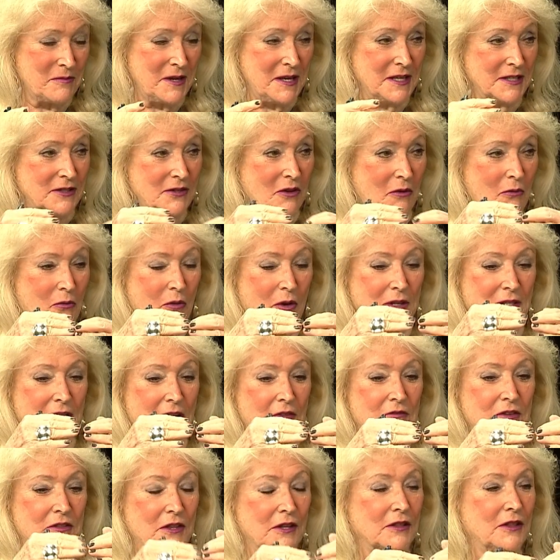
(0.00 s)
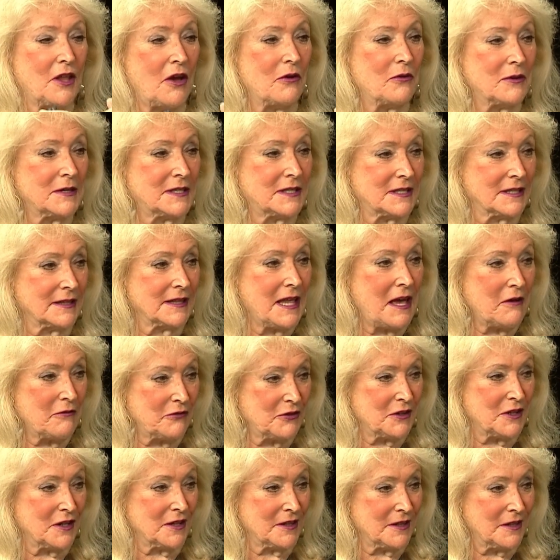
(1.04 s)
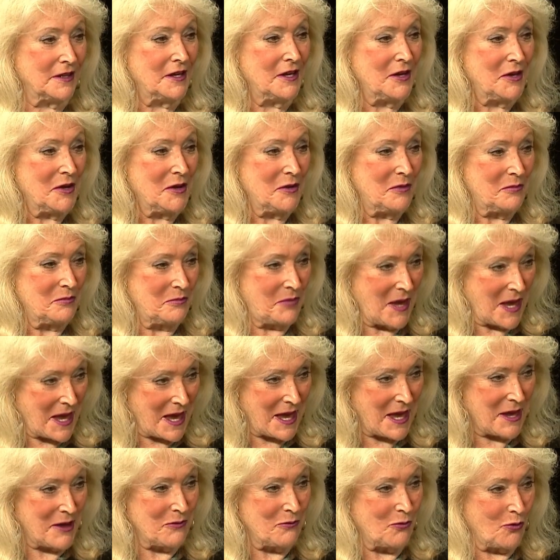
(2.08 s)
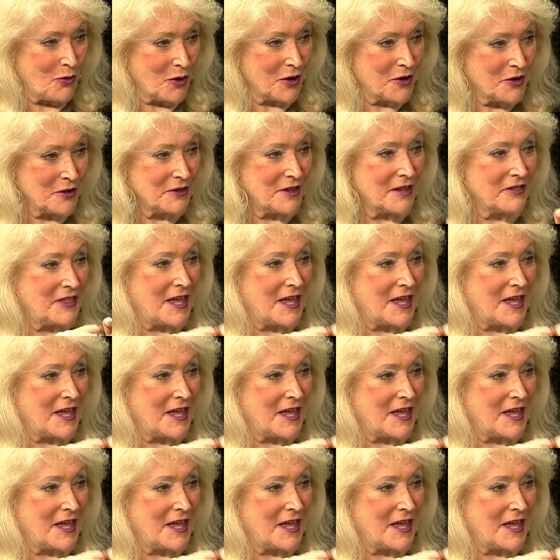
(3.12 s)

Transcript: is whatever the lowest level pay worker that